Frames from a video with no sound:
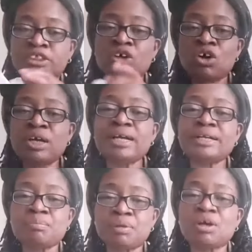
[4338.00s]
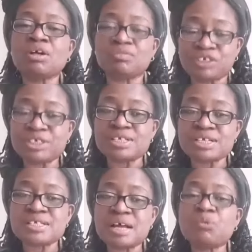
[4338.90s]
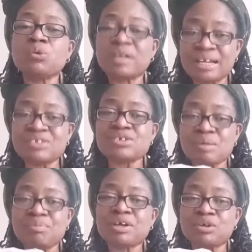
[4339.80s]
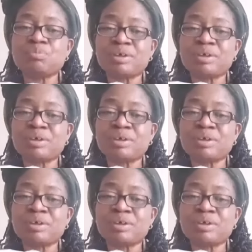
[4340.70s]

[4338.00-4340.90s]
It's only the blood of Jesus that will cleanse you and make you